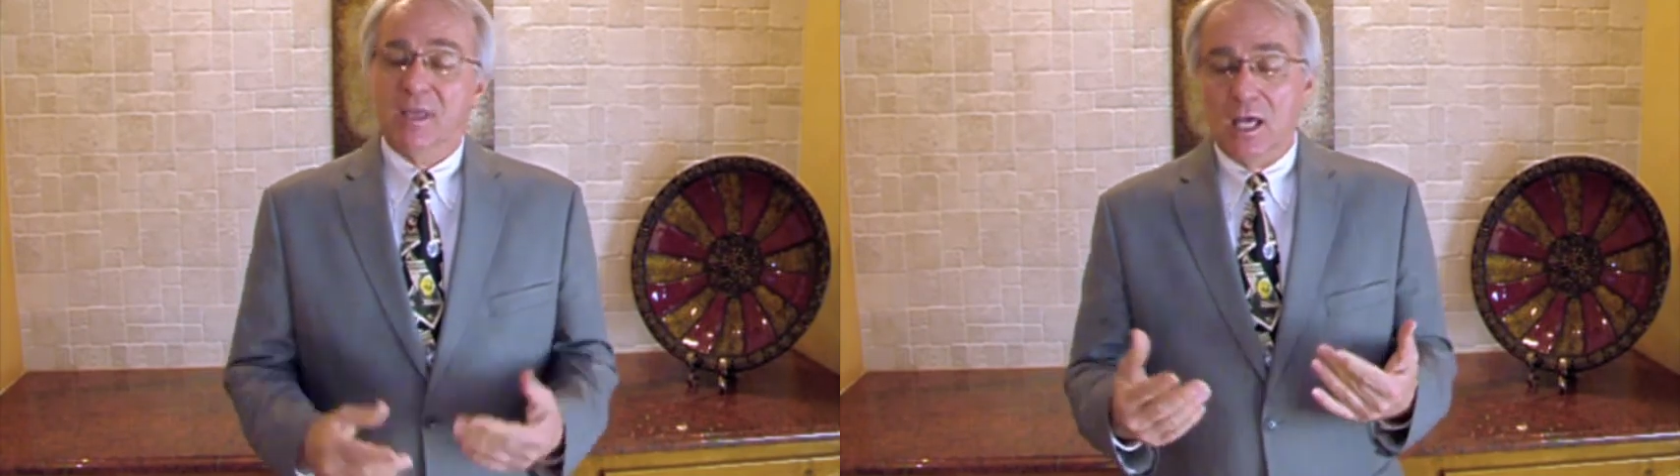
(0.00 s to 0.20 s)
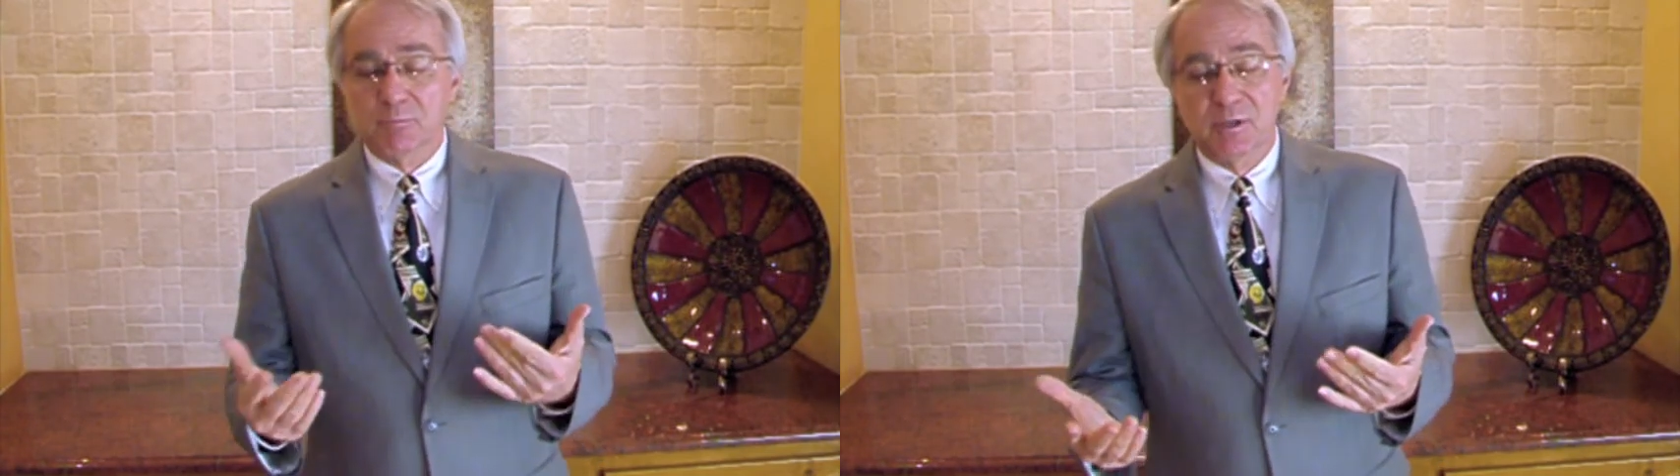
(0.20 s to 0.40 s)

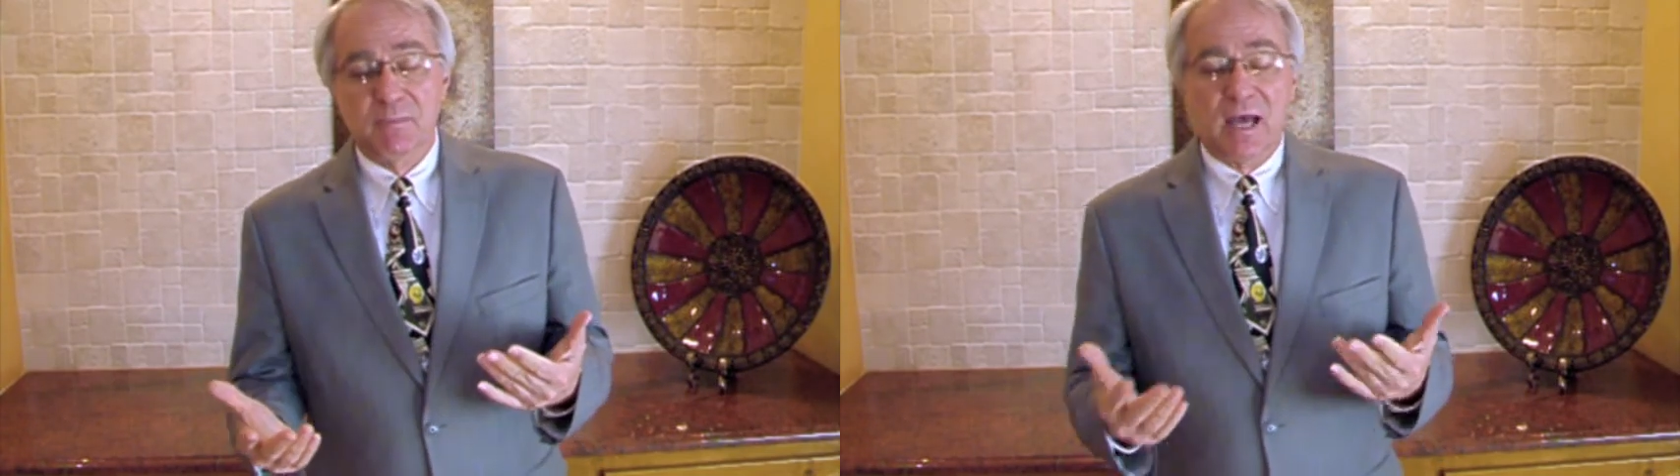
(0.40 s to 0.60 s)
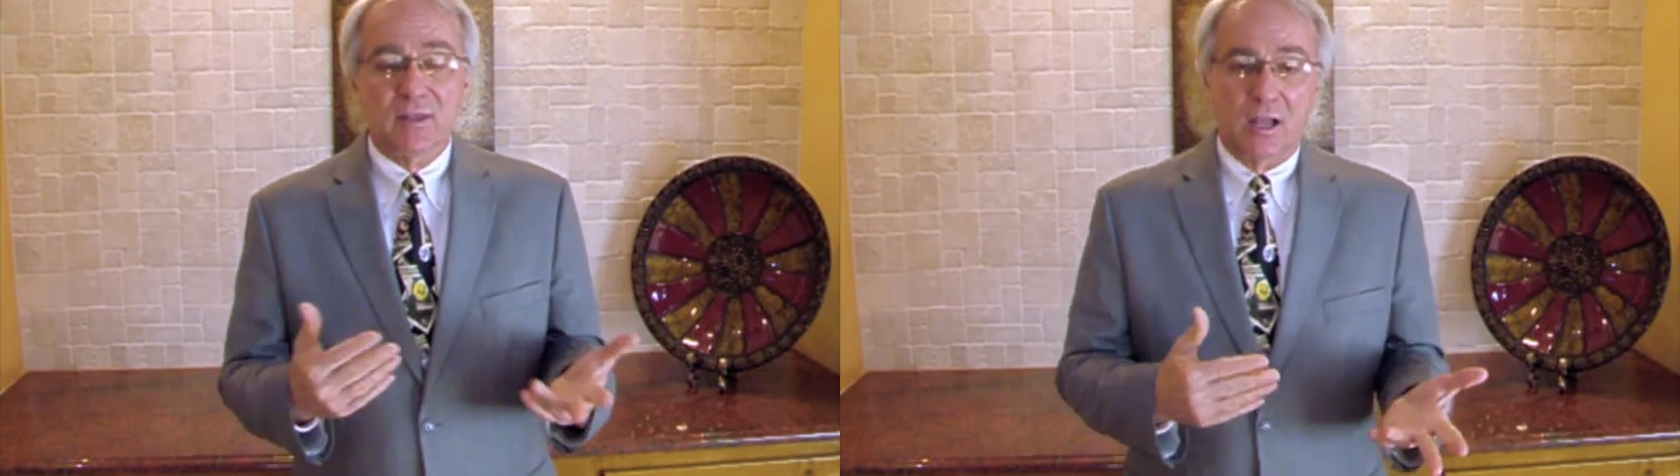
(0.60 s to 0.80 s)
It helps you
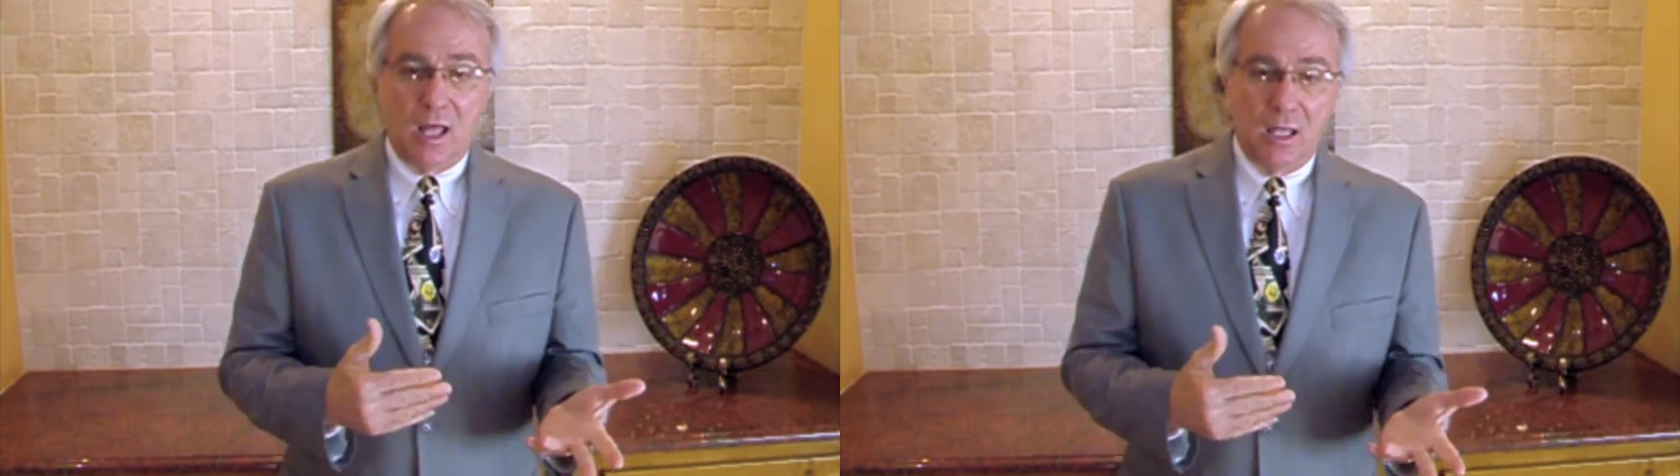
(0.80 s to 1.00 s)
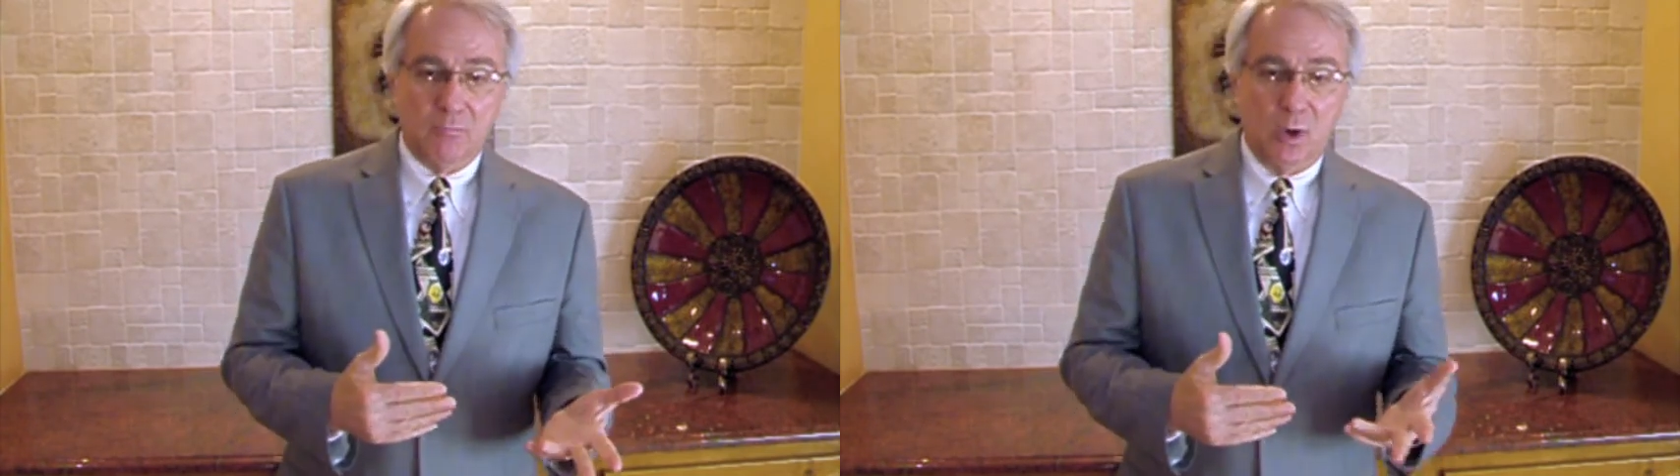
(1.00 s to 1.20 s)
buy the
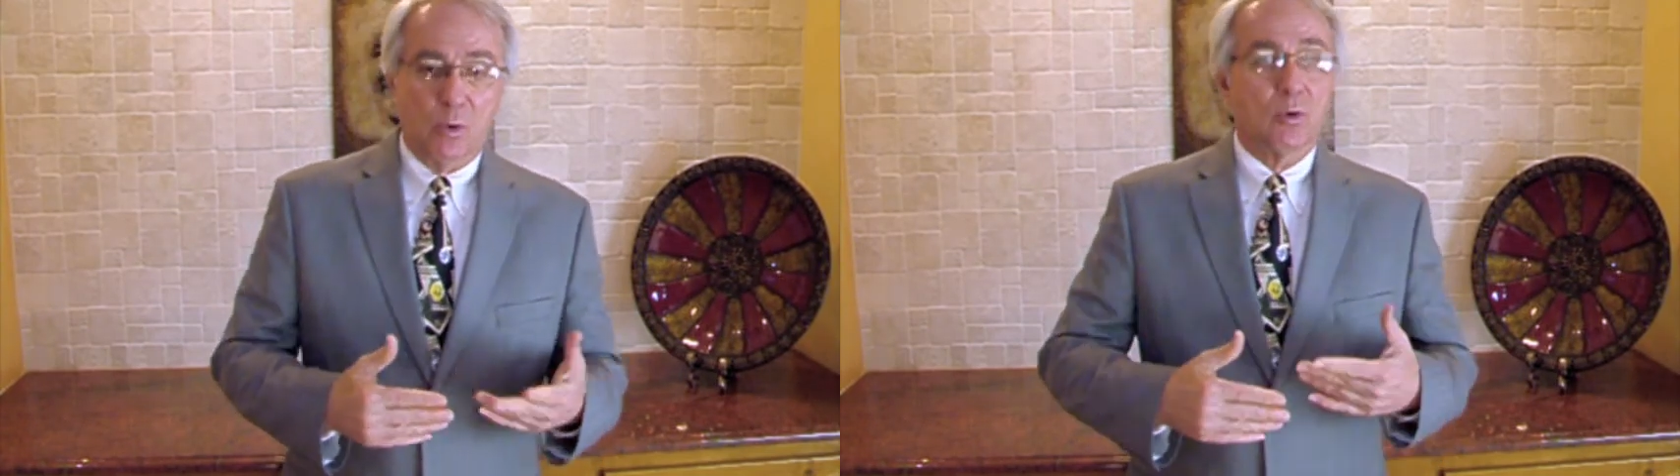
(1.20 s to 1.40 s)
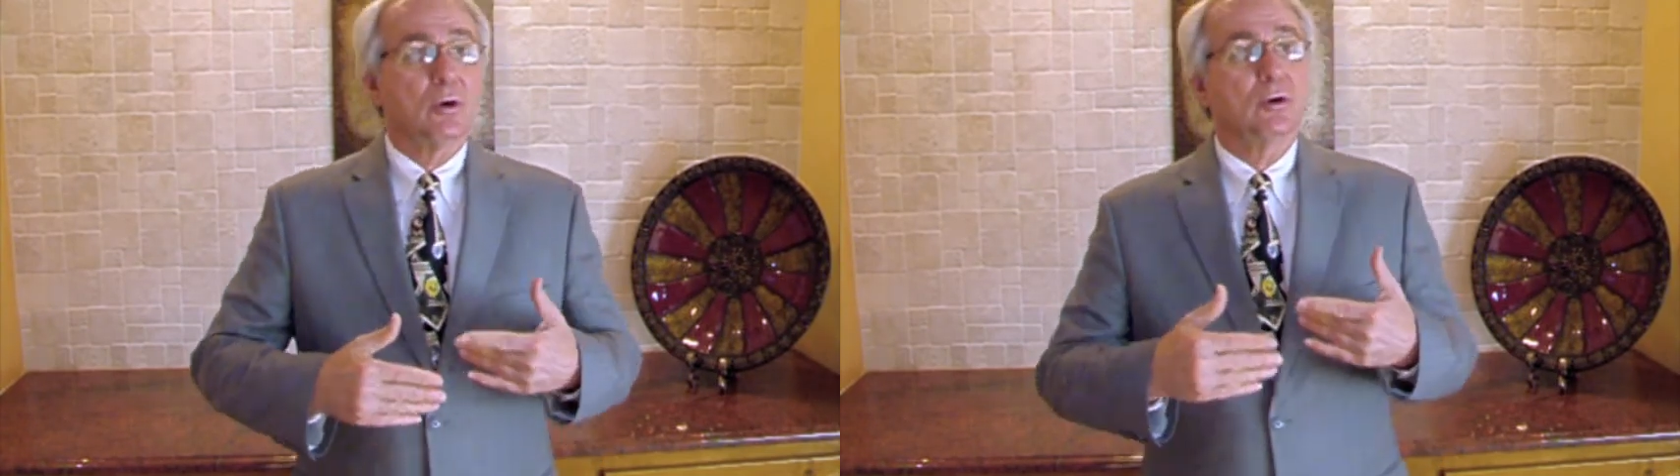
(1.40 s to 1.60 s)

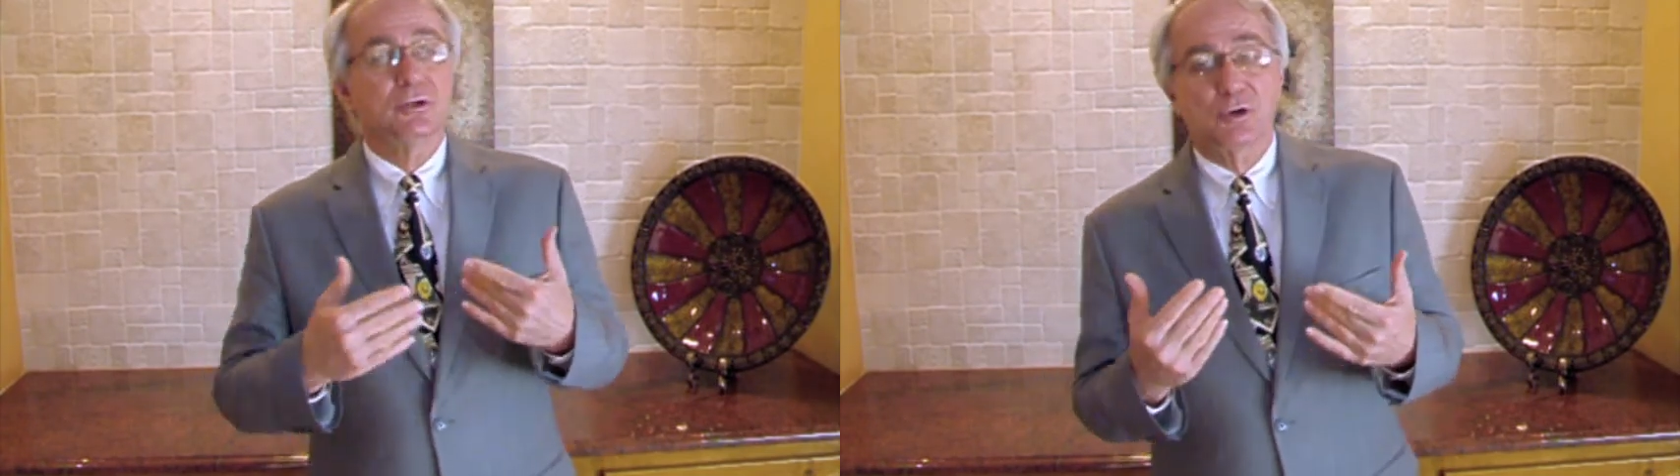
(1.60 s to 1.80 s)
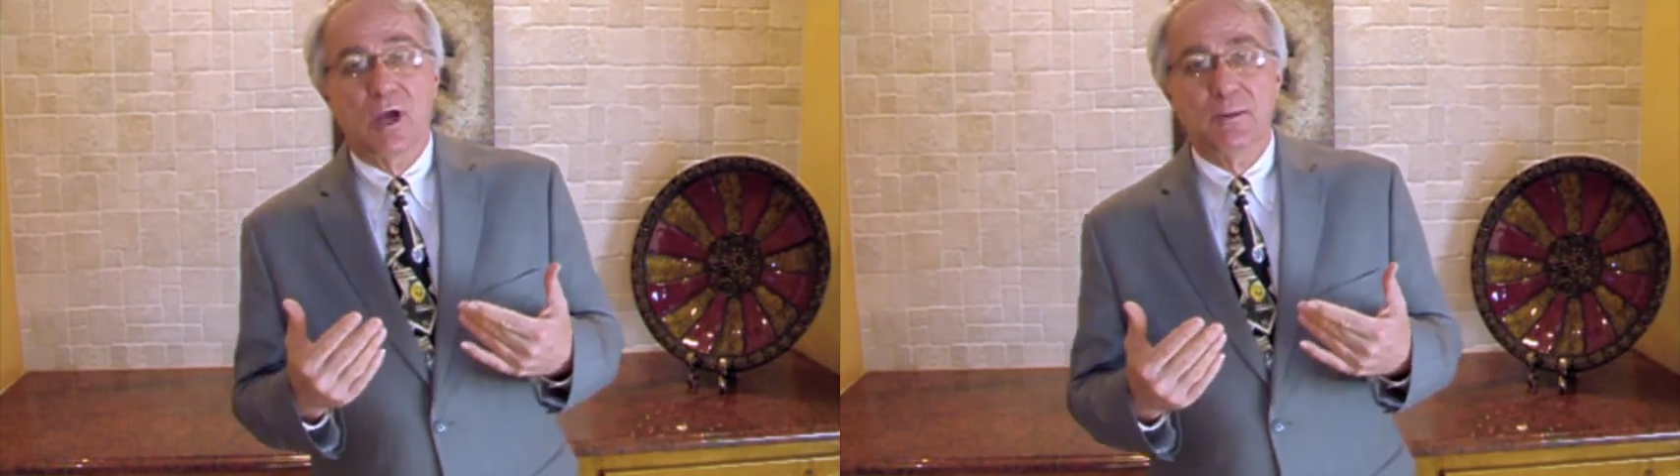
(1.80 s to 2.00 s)
lawnmower
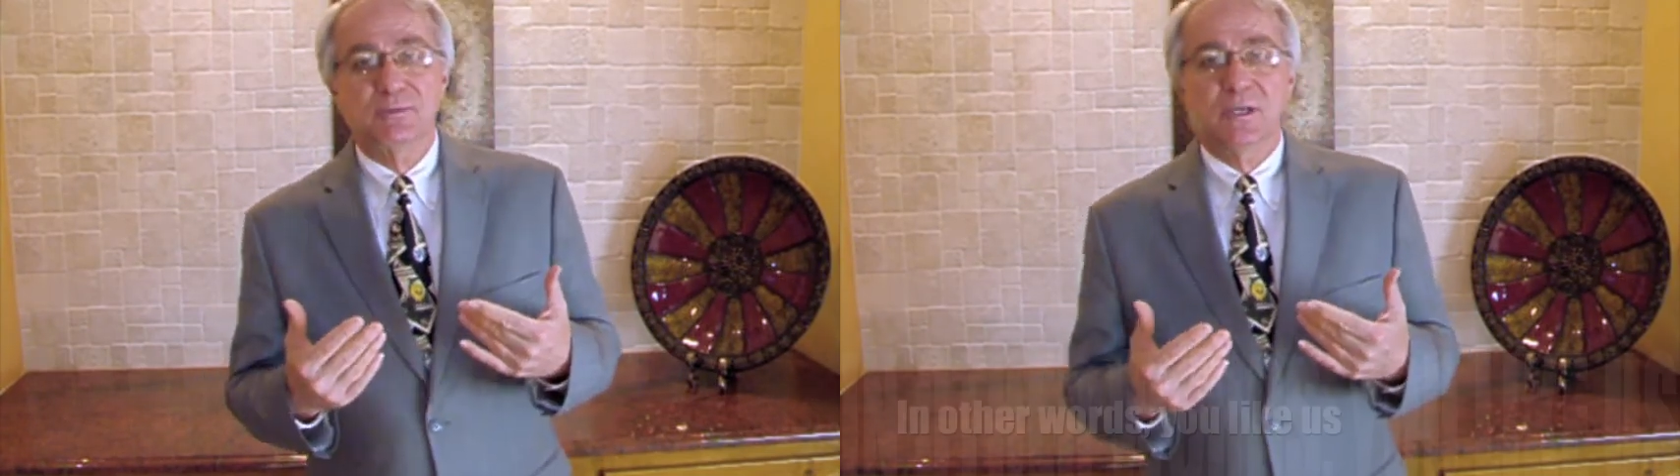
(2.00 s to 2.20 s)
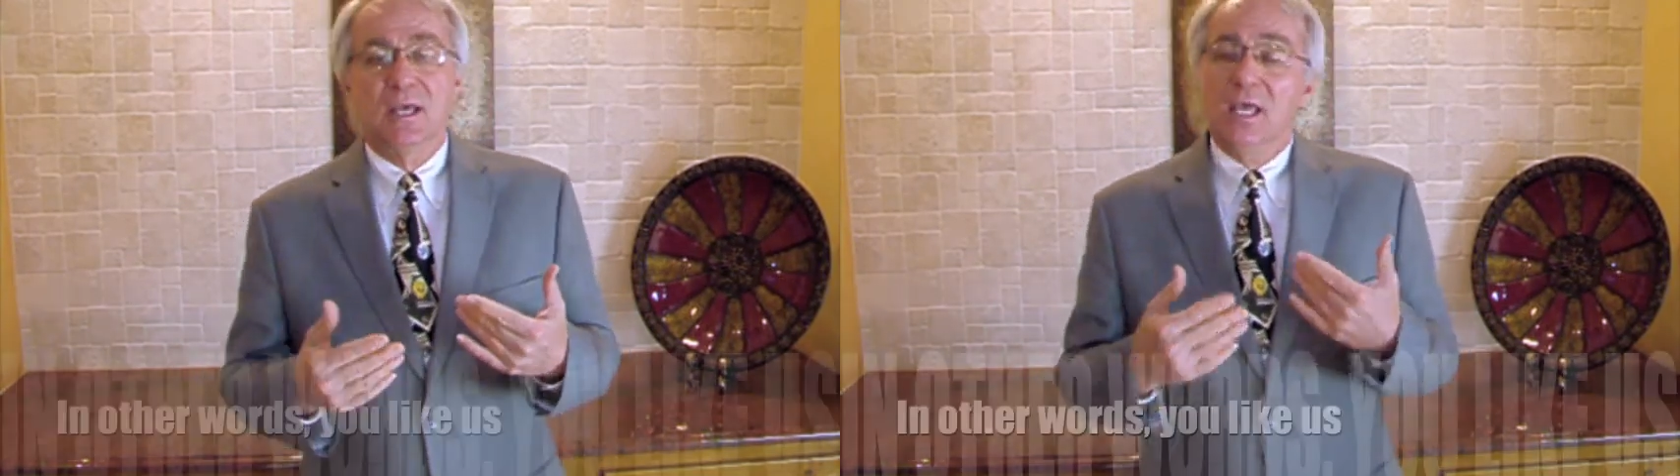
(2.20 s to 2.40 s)
or drapes,